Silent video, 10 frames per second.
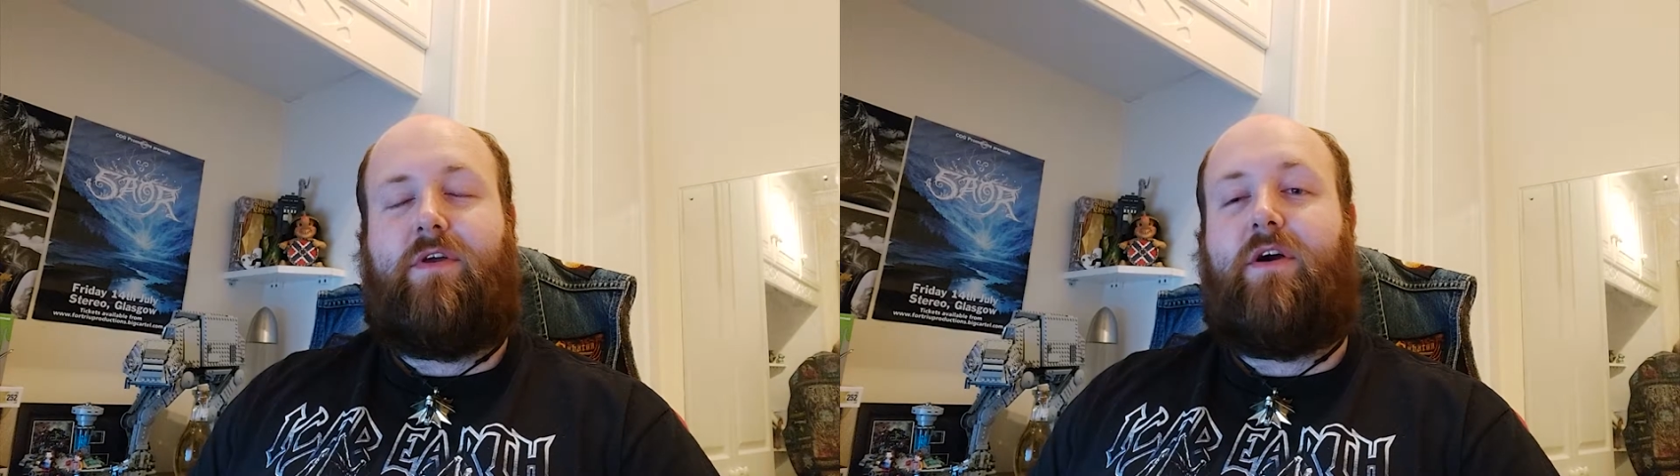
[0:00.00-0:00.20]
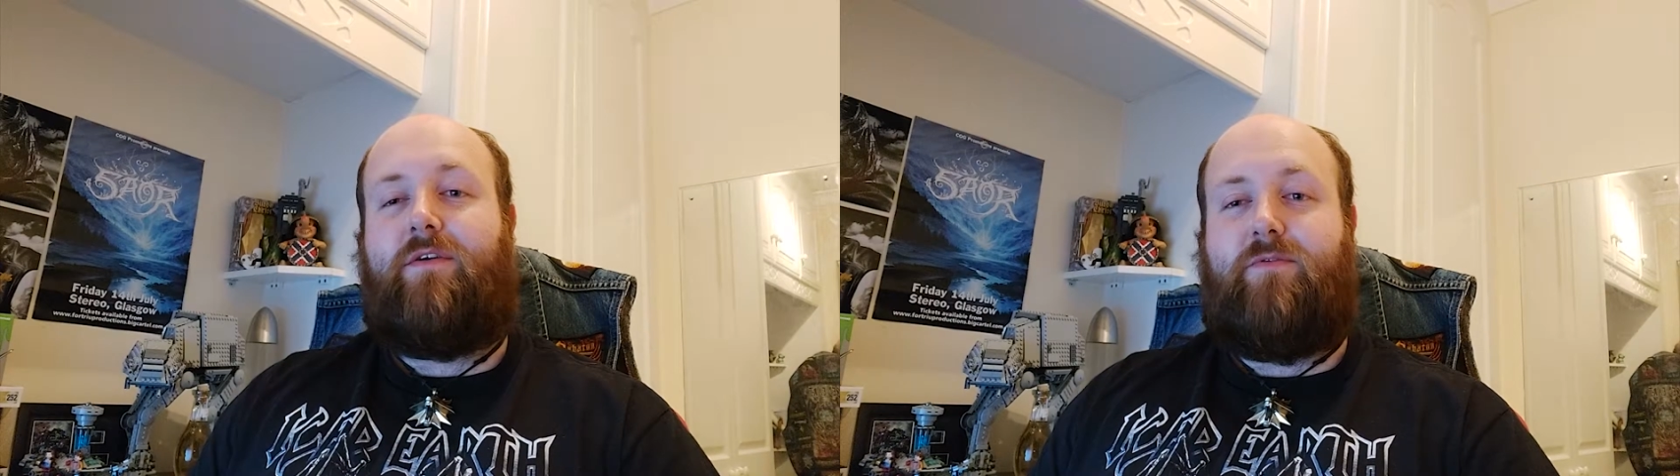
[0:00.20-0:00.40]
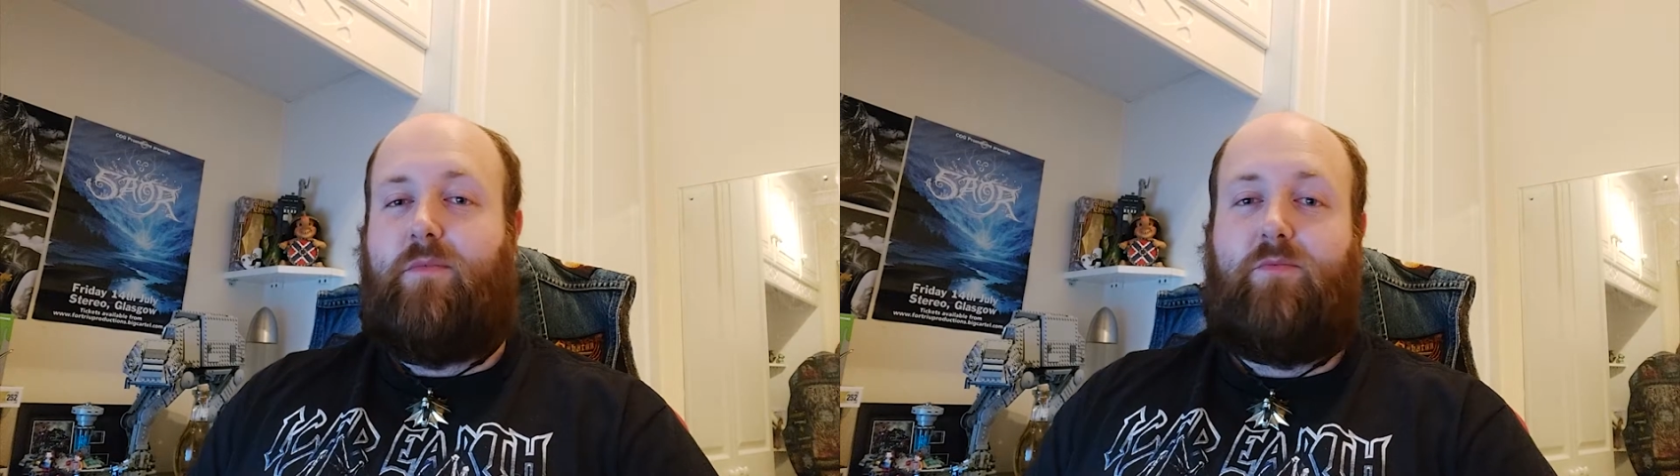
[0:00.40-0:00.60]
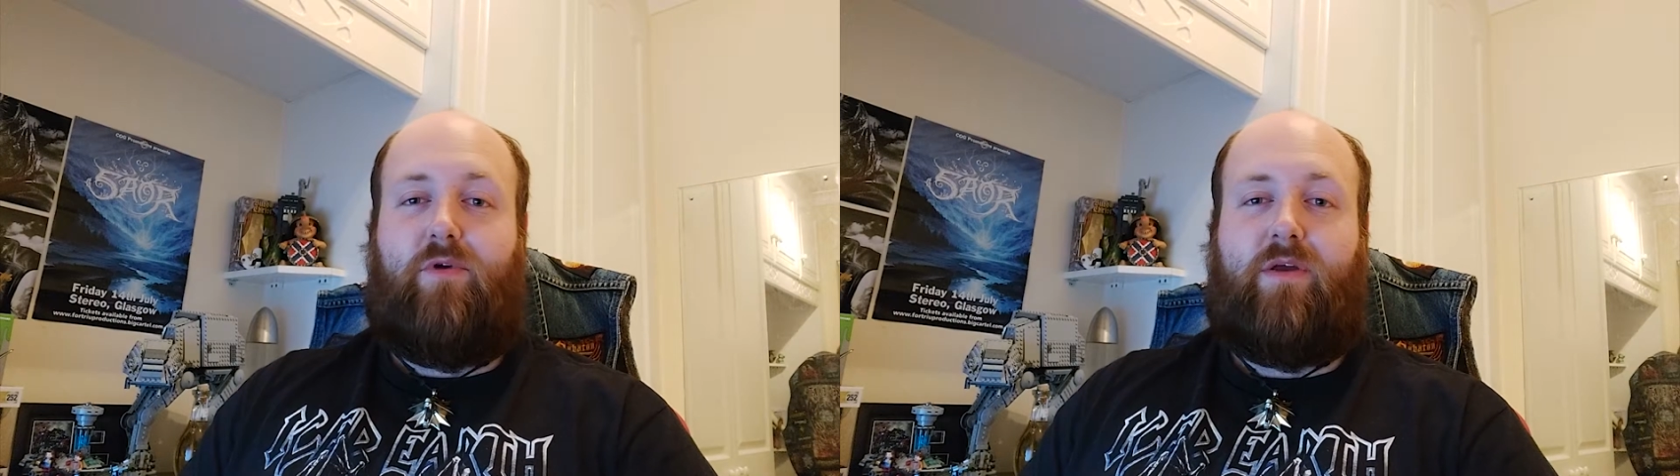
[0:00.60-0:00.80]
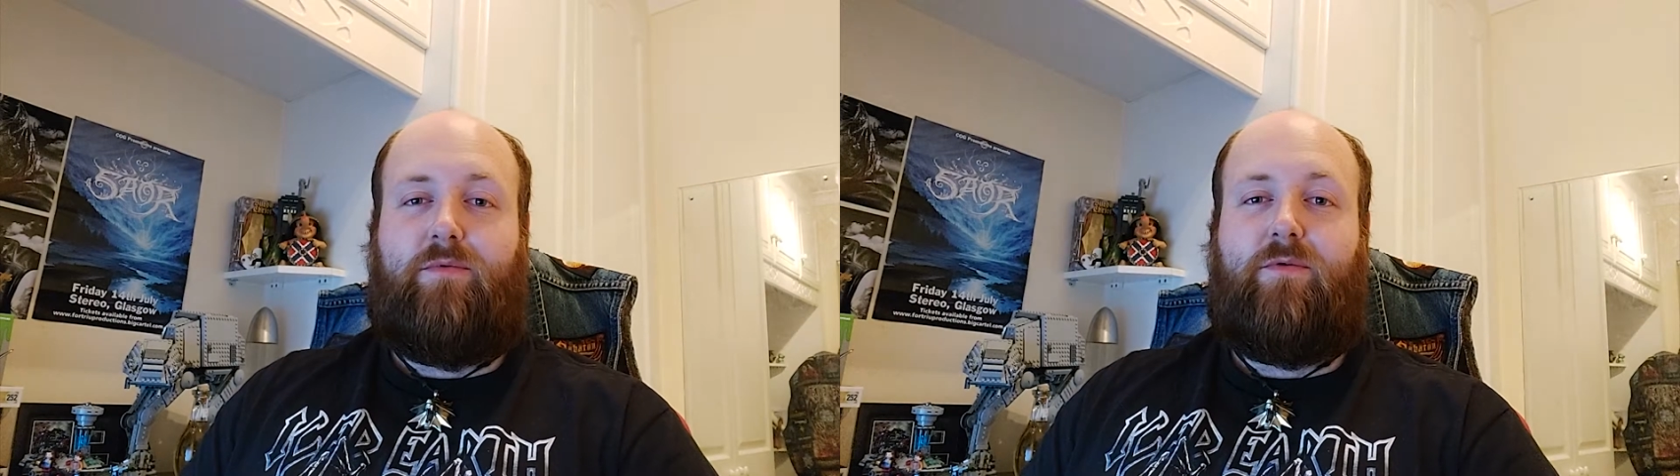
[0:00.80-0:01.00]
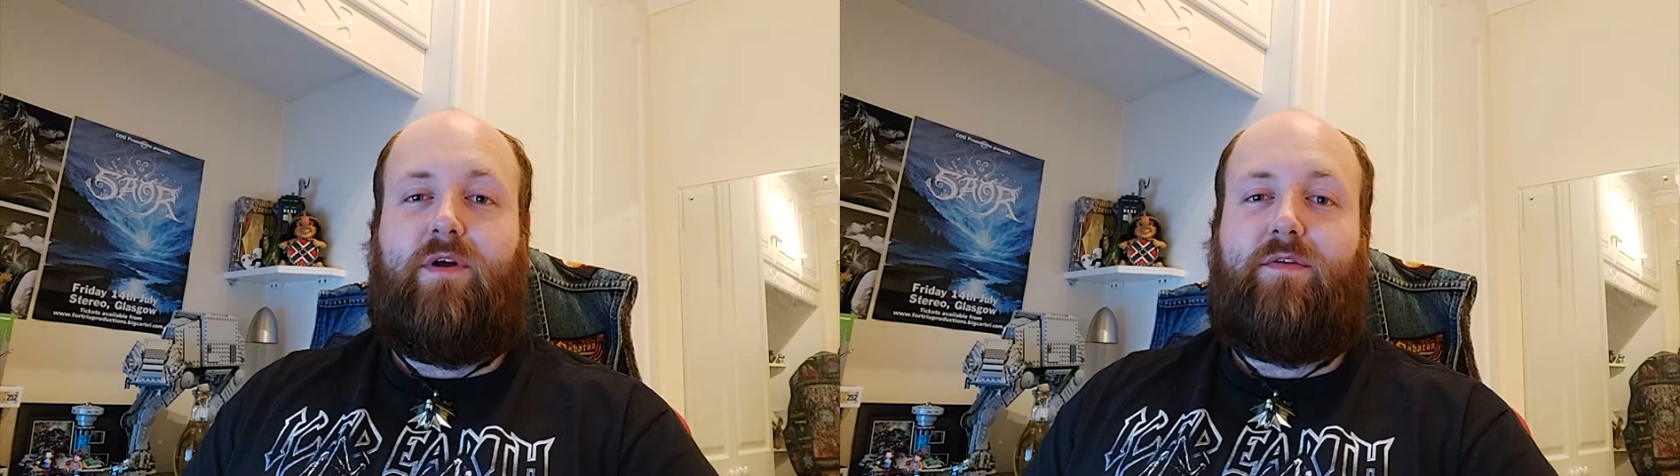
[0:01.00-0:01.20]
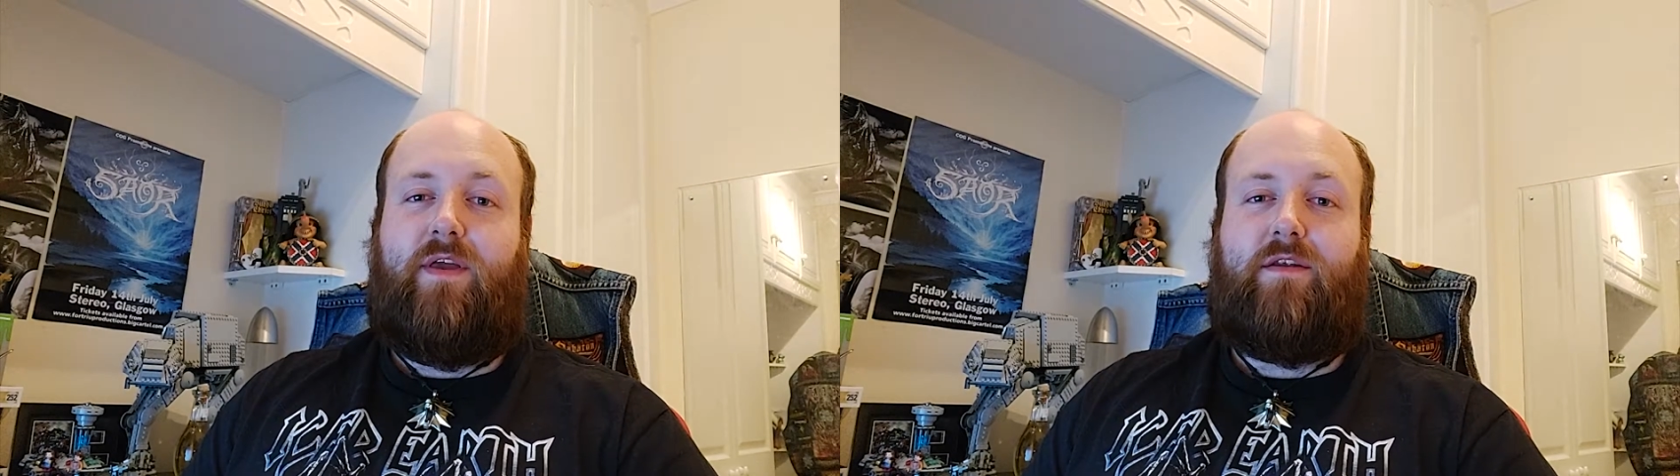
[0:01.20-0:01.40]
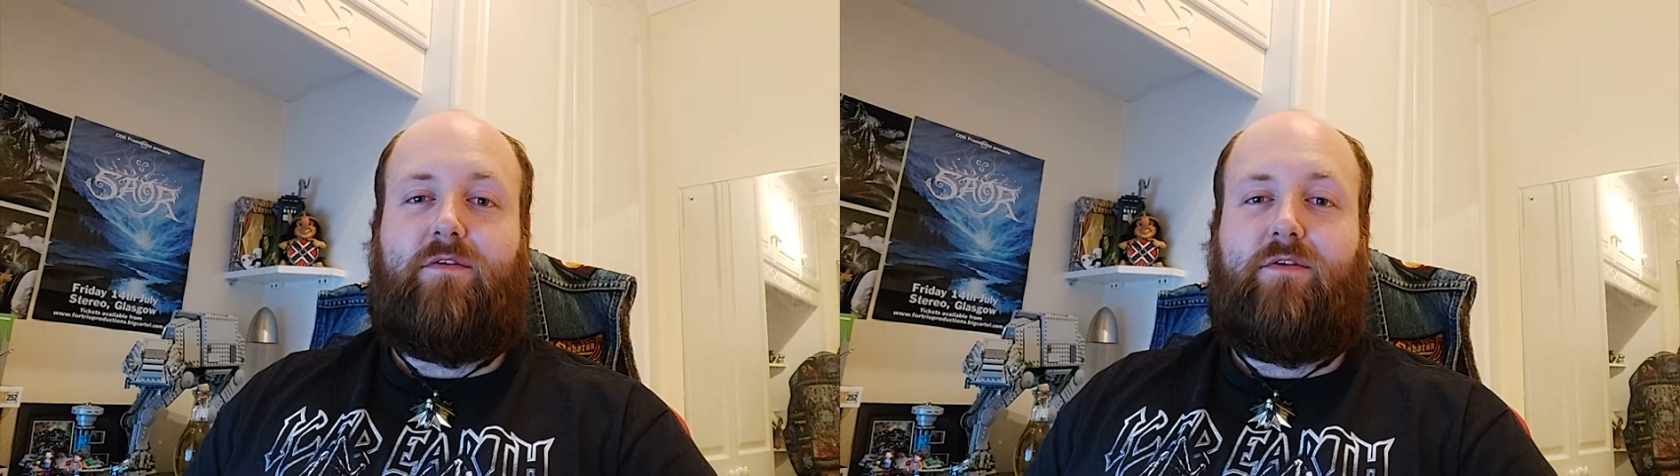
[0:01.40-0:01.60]
guy from Unbreakable at
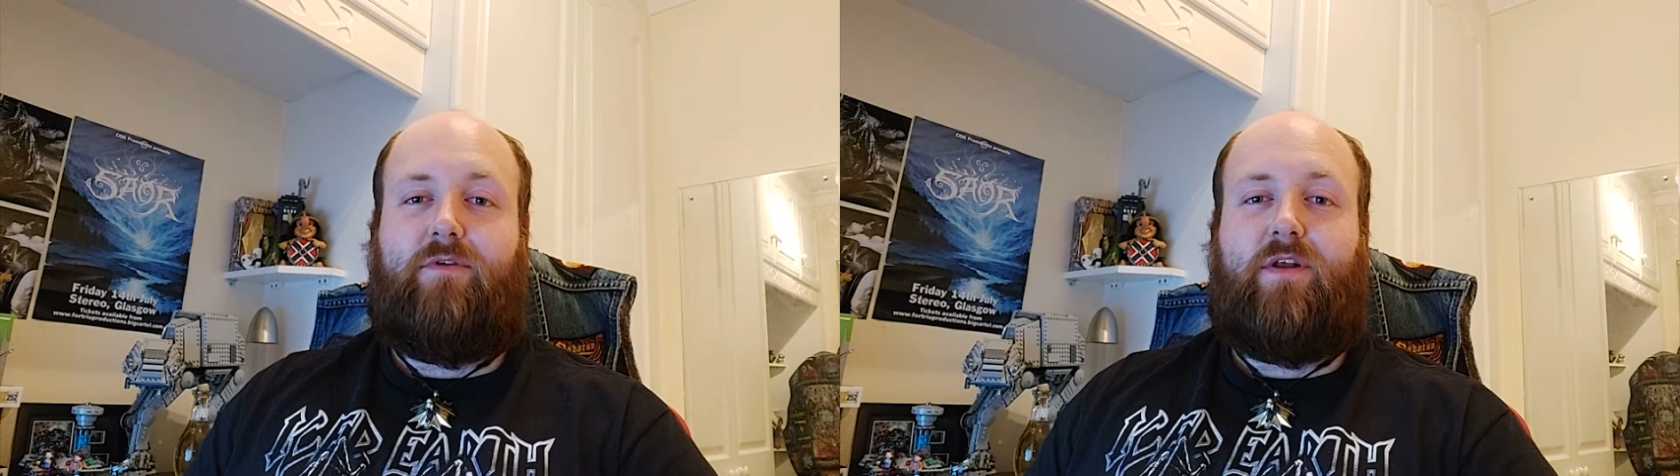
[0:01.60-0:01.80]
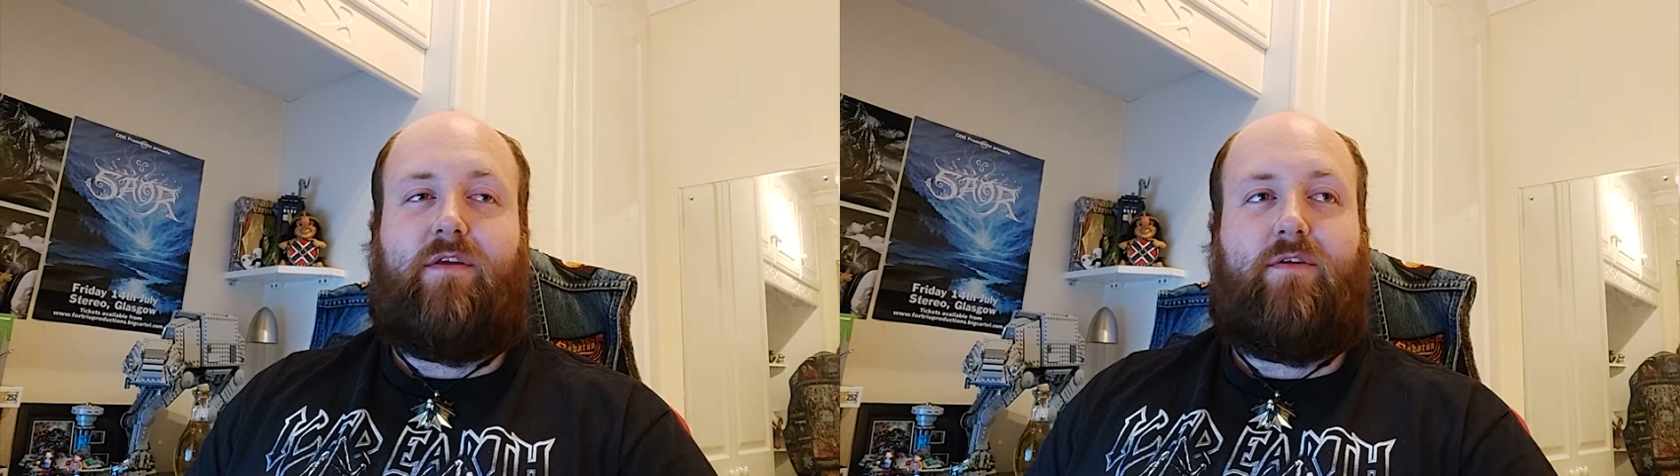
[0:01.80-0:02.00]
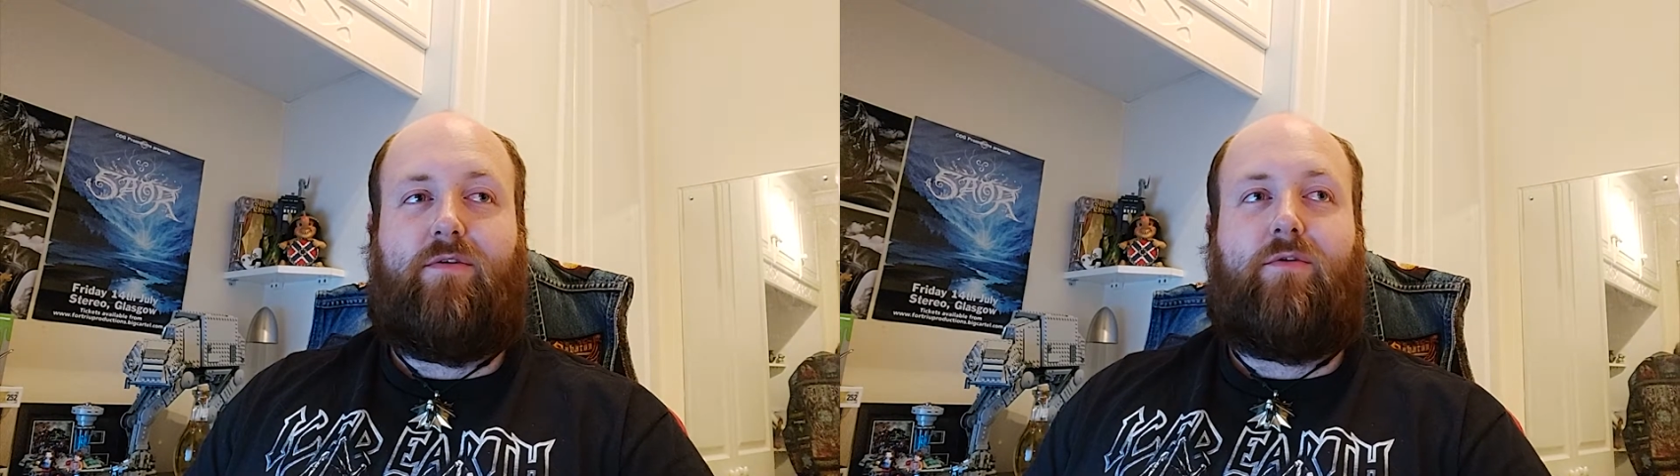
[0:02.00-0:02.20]
the end of the credits,